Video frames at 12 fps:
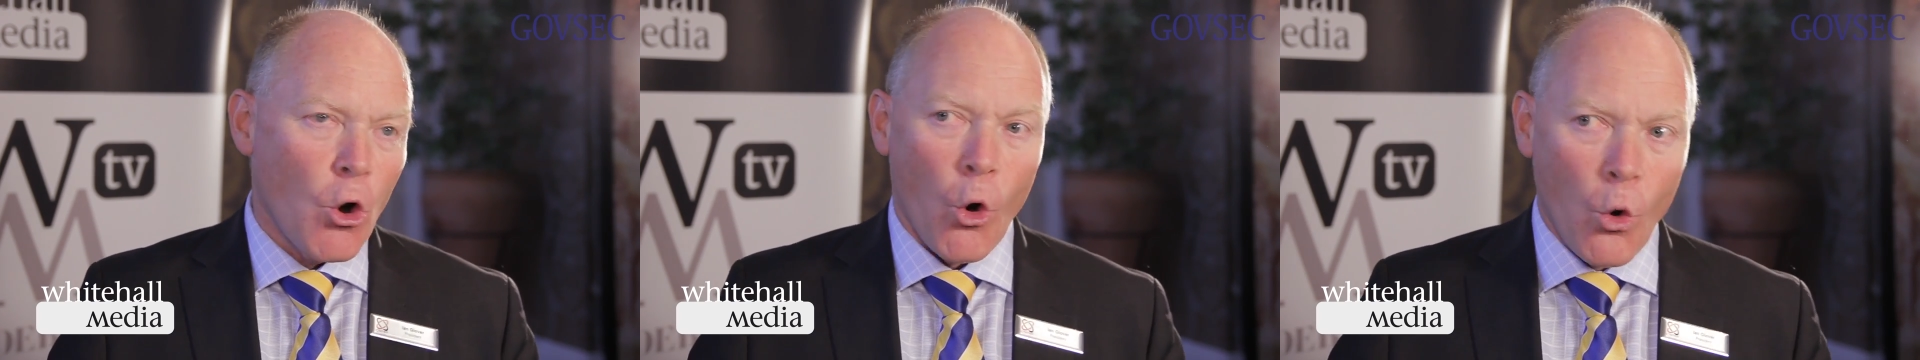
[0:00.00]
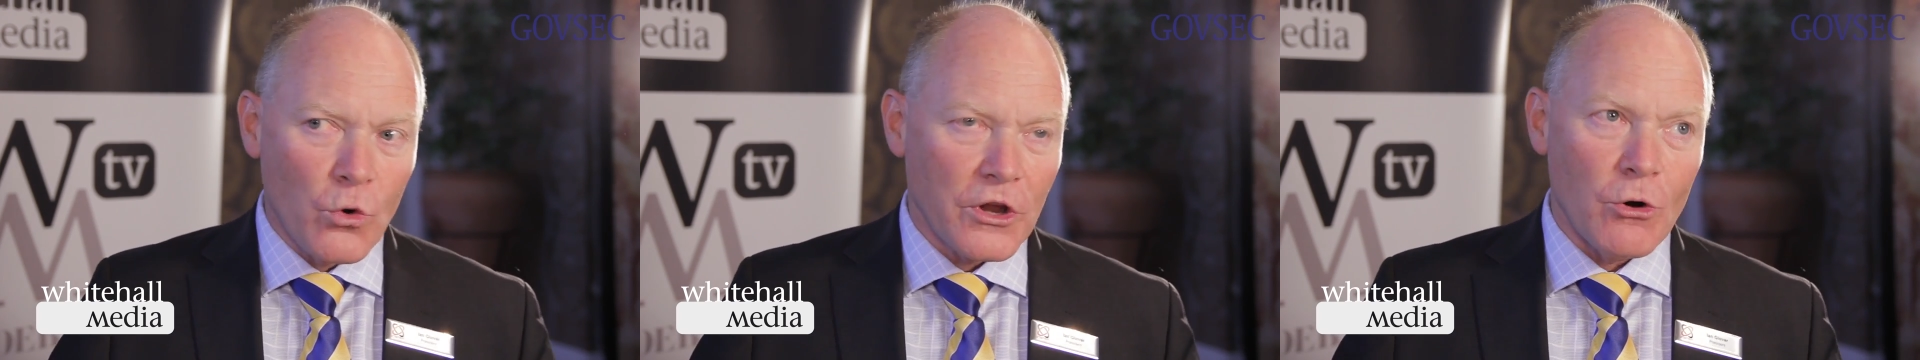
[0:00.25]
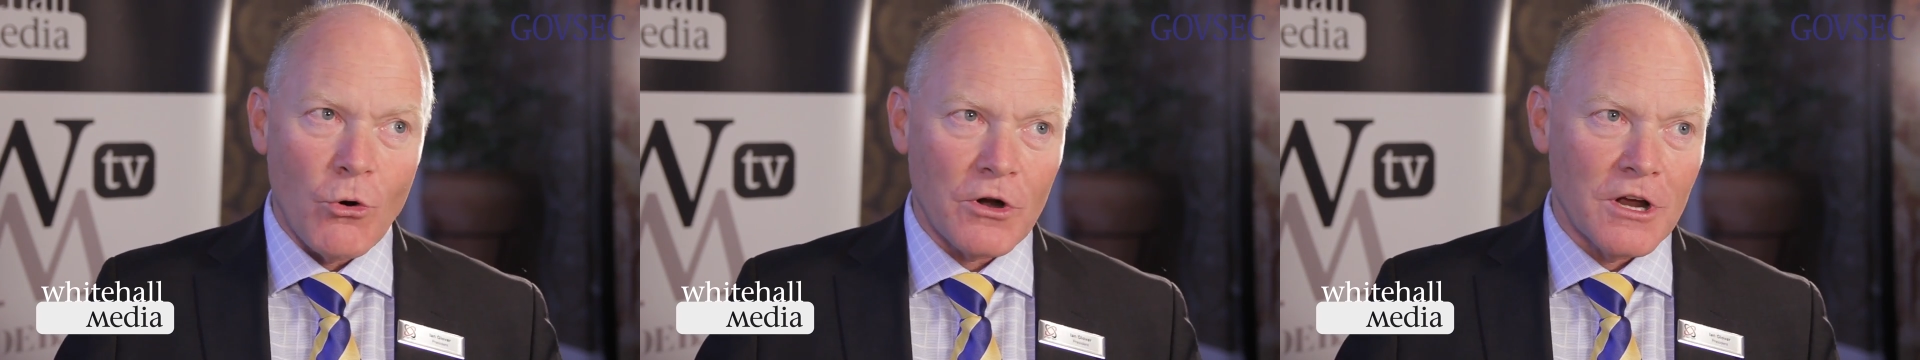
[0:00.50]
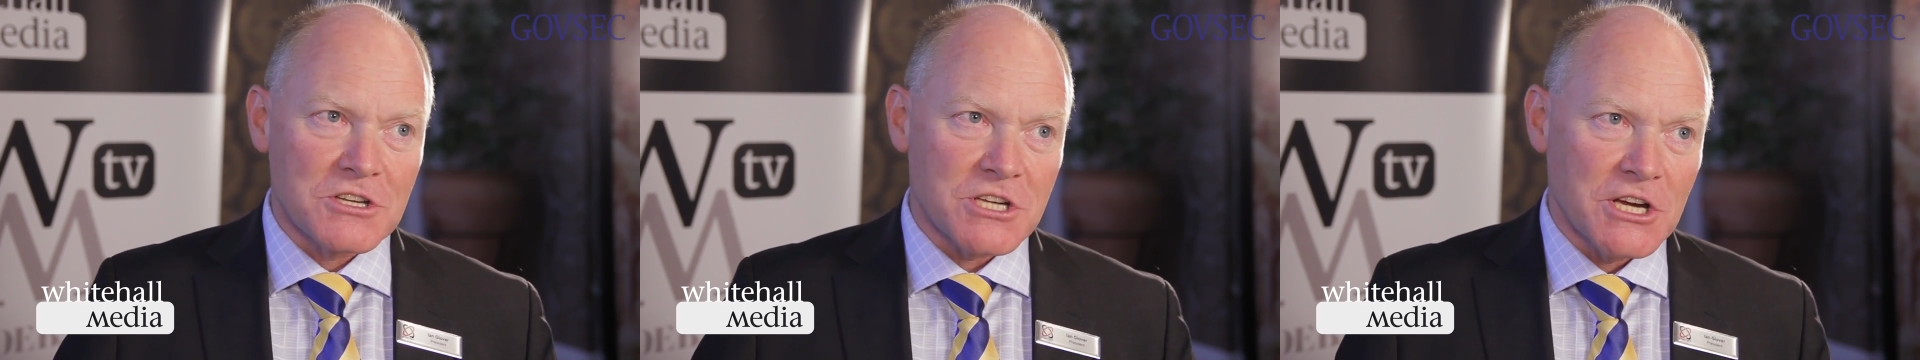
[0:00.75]
all the
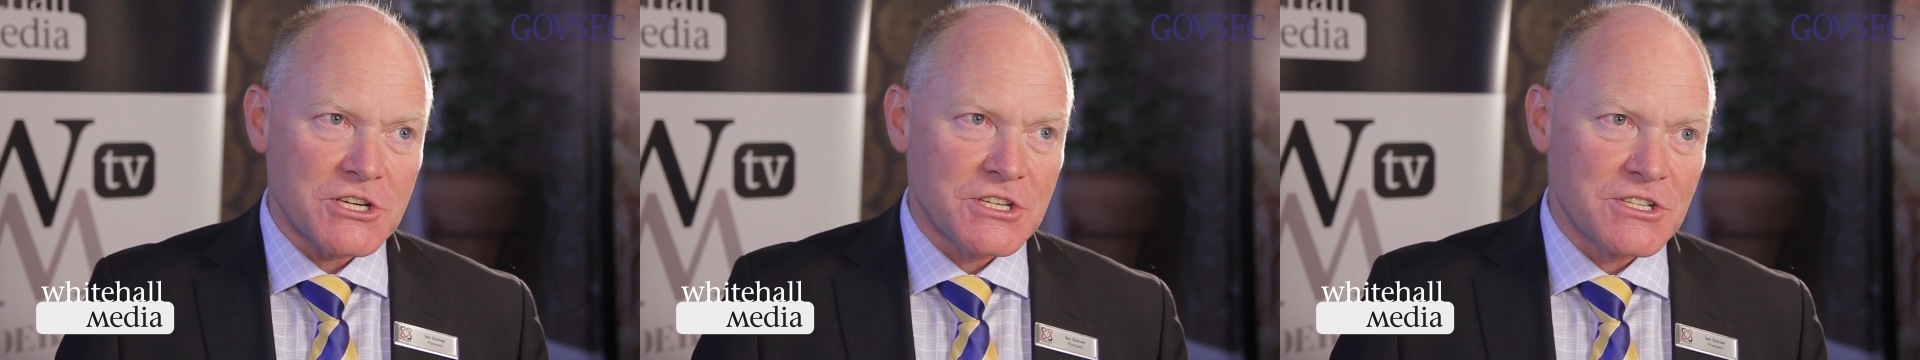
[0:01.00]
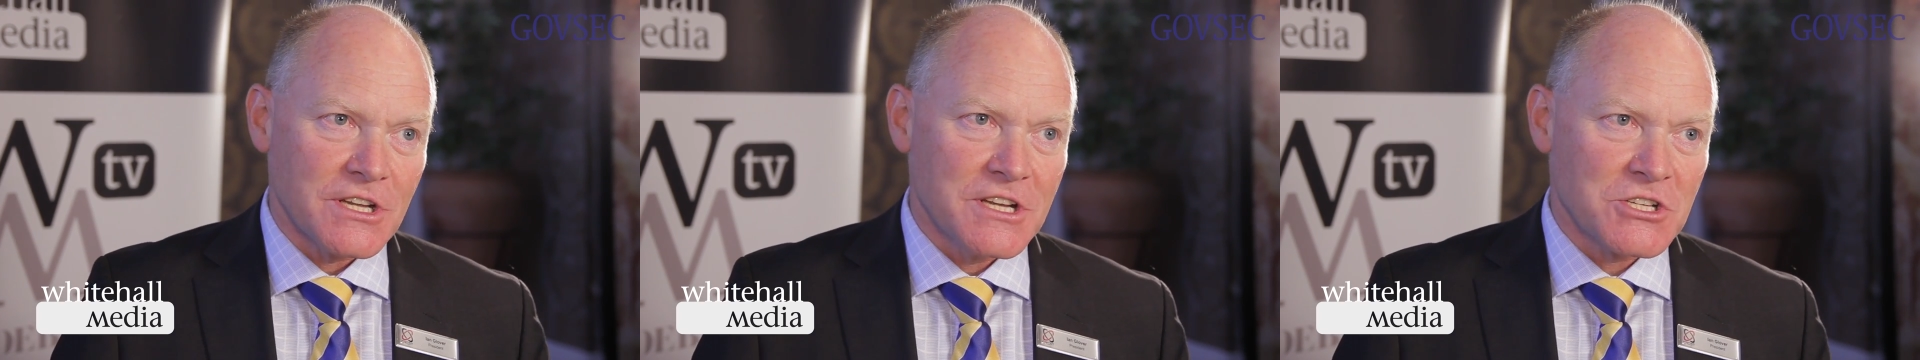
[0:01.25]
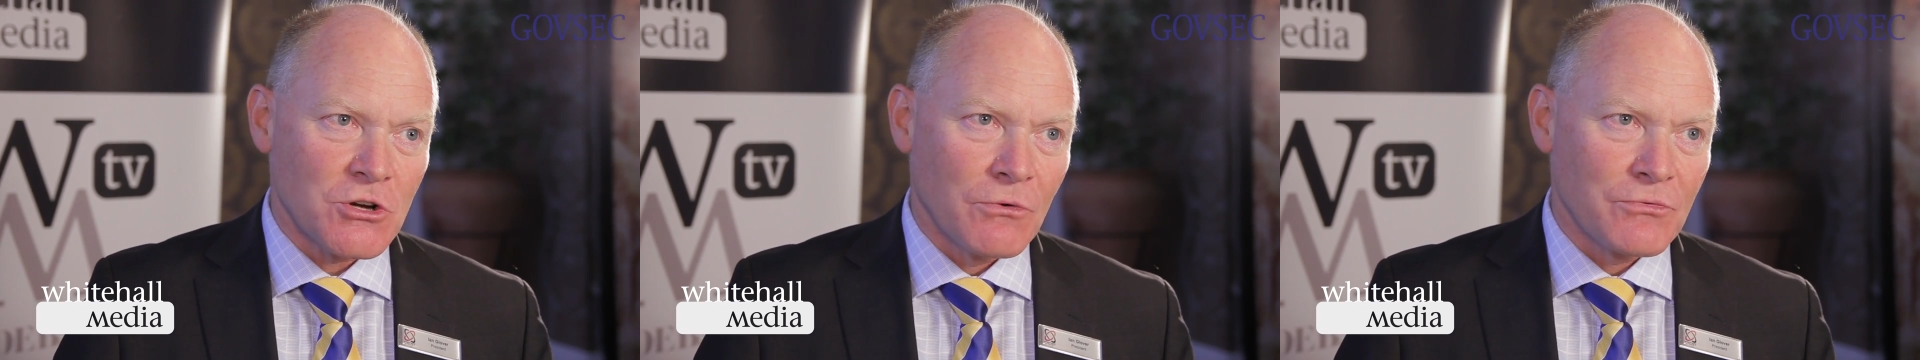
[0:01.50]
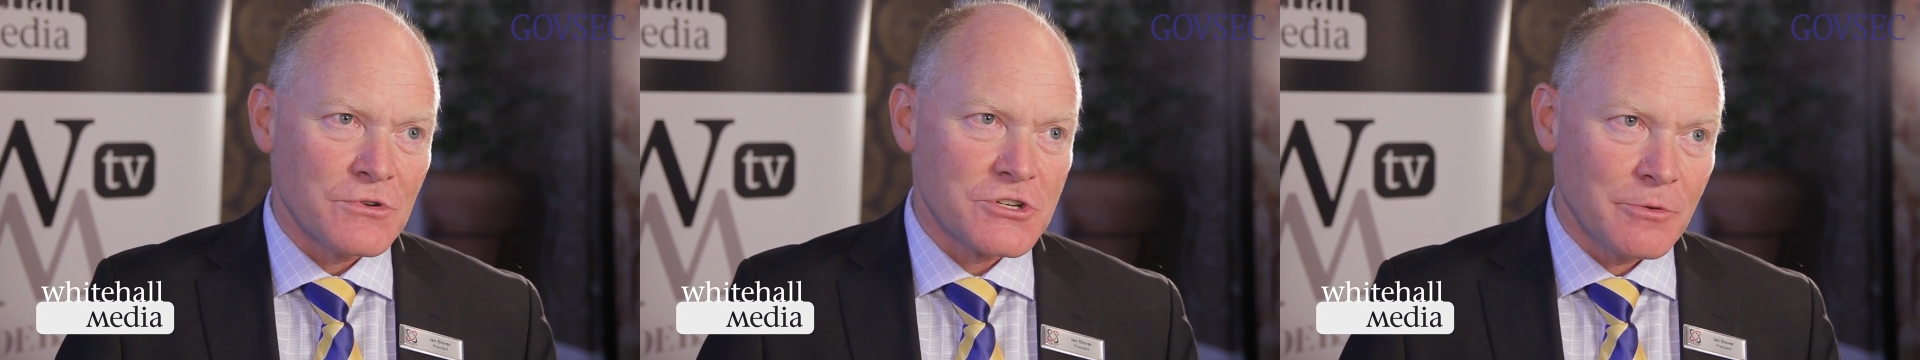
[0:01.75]
organisations at this
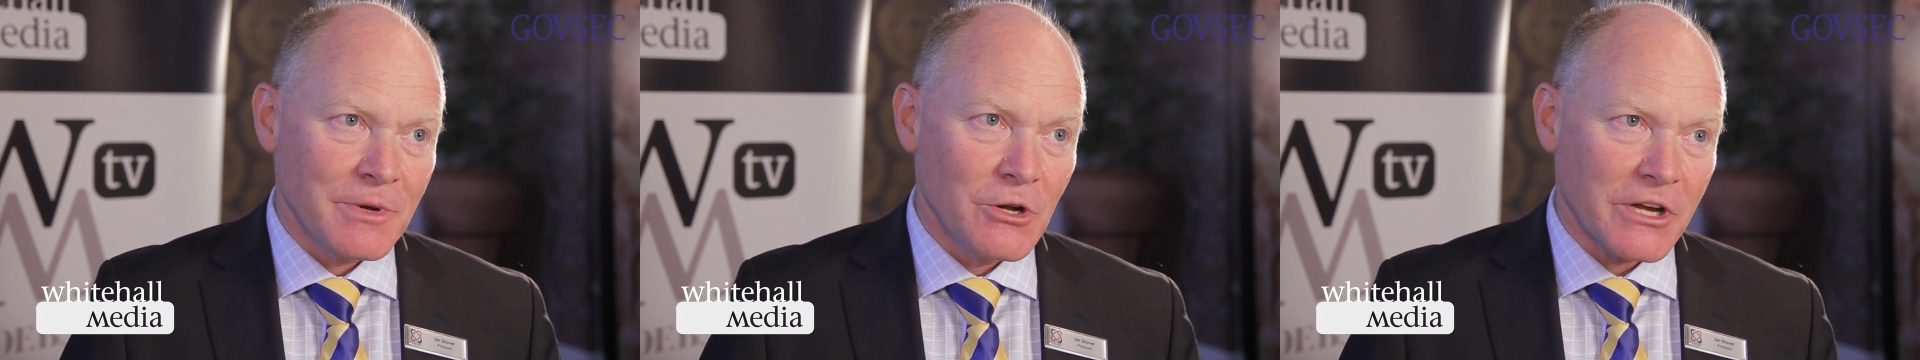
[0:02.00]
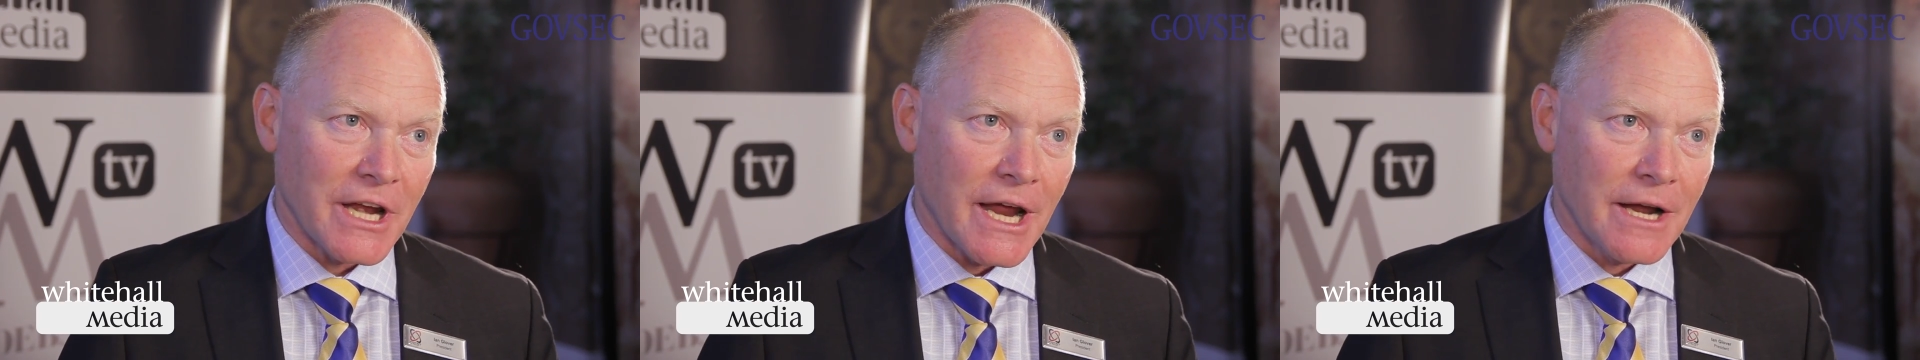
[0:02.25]
conference should be looking